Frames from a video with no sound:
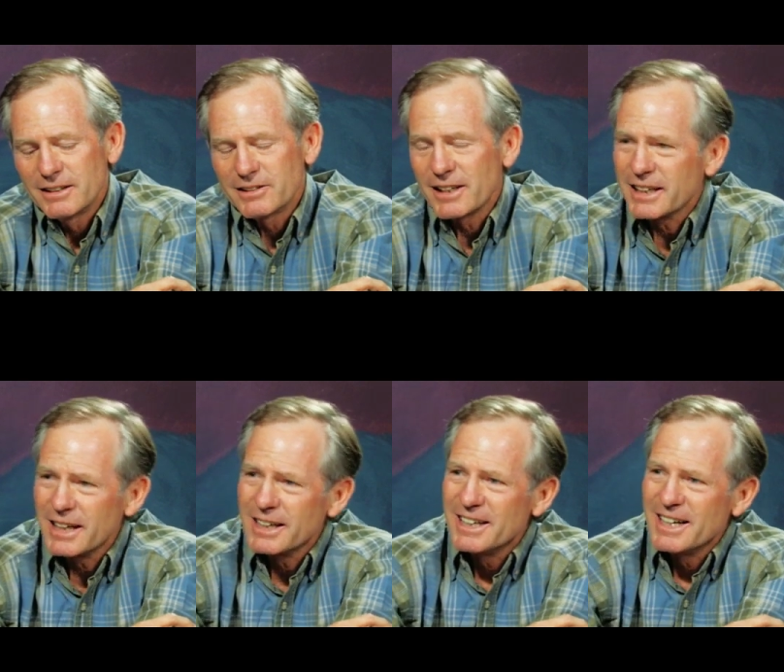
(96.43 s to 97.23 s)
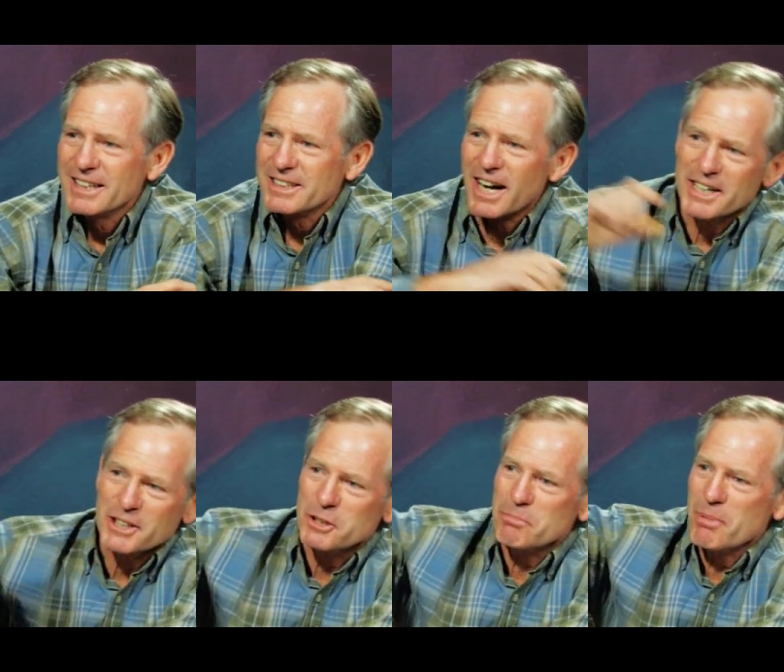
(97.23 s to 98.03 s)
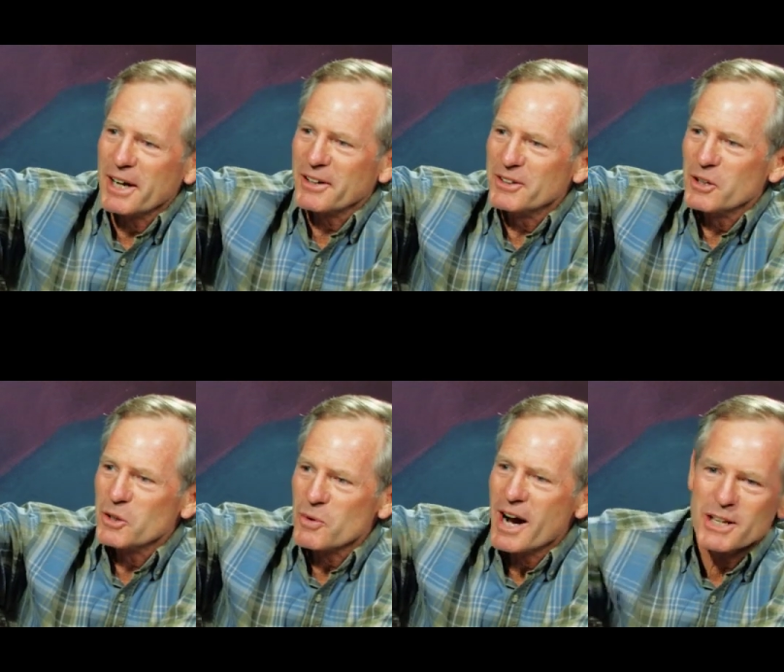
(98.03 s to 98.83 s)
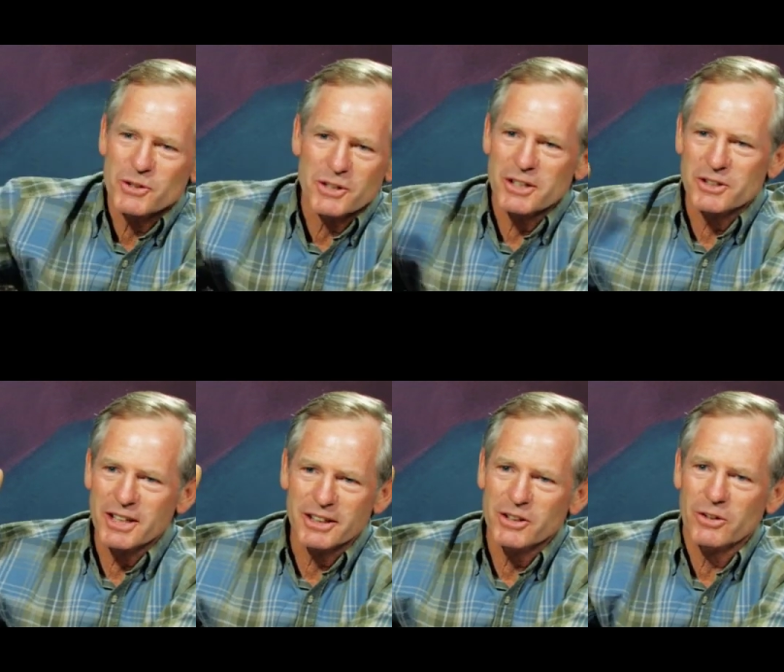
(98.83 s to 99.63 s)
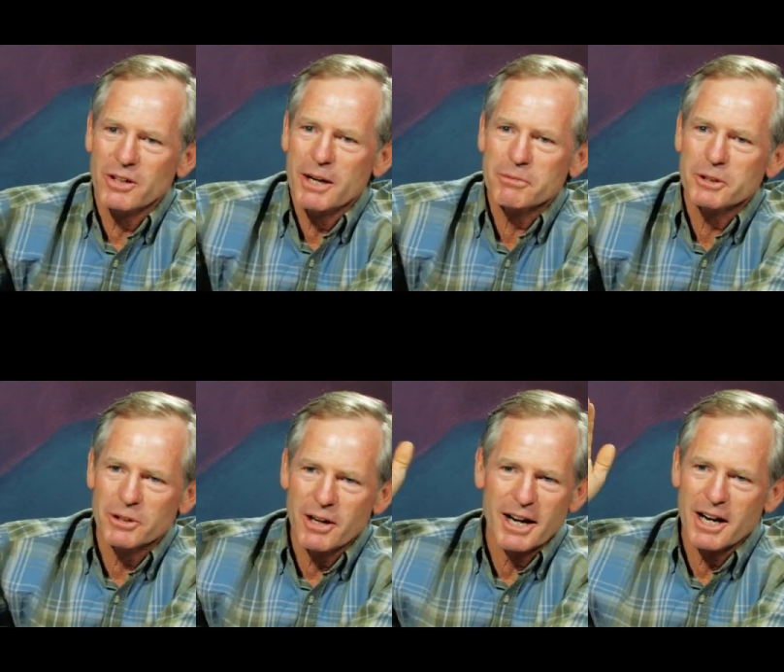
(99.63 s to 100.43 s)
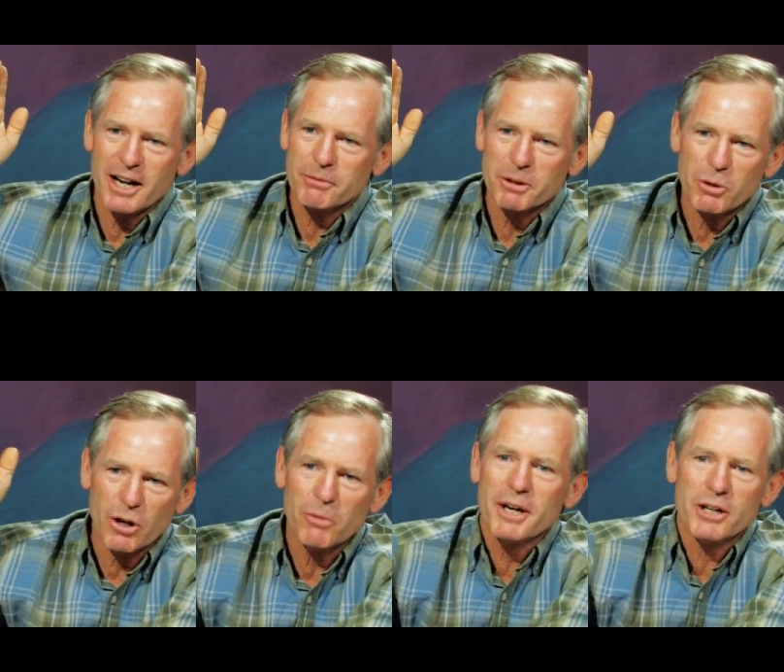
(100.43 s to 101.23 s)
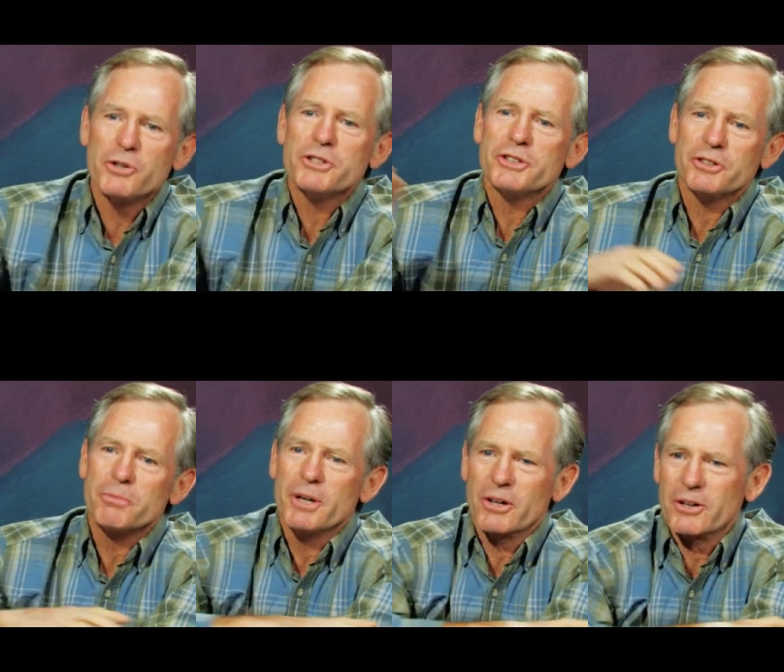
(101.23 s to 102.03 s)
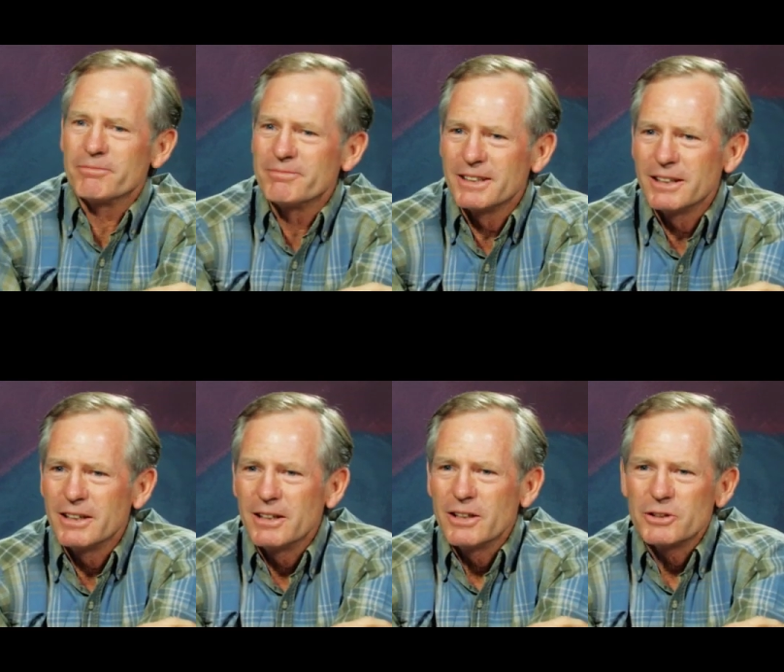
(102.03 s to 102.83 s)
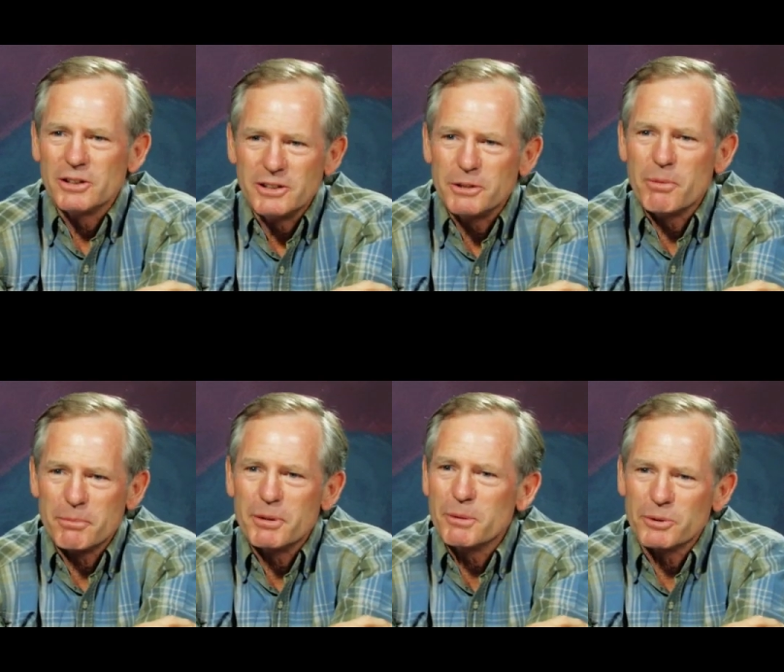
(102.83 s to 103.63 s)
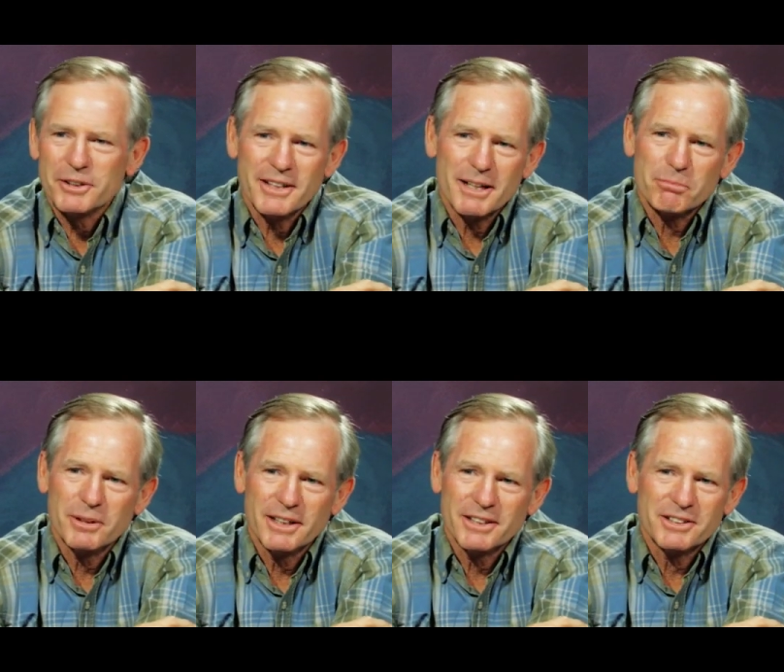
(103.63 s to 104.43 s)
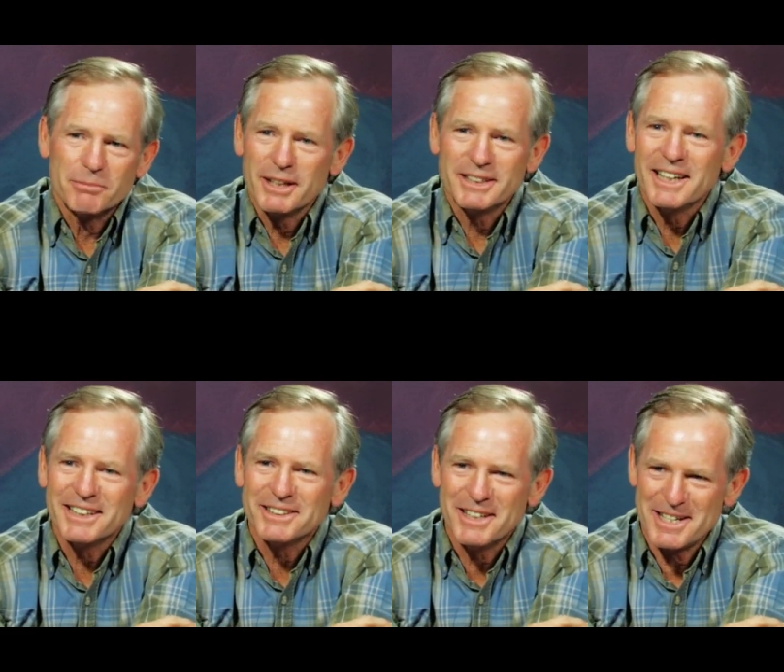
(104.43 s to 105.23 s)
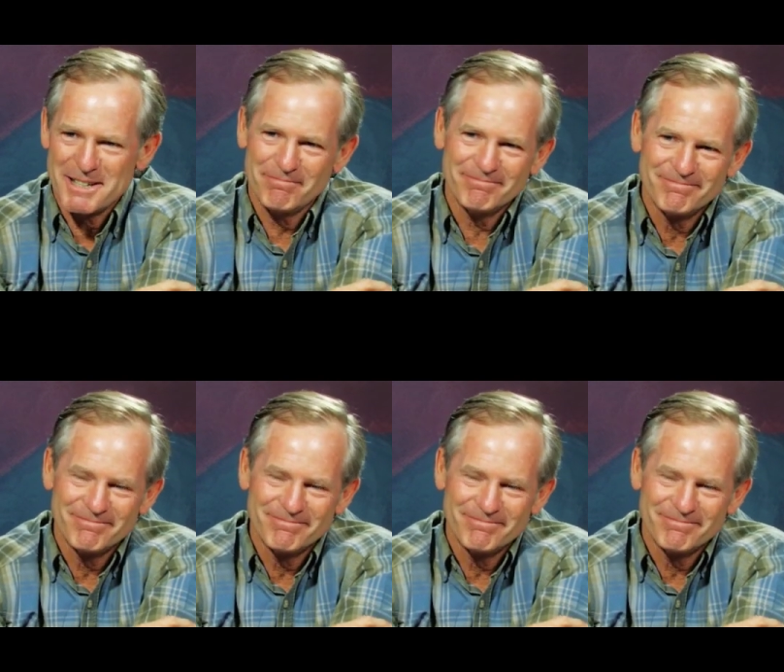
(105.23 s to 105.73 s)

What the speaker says: It's like a tiny speck on a horizon and saying, you know, I'm gonna put all my energies to bear to lead my people to that place. It may take time.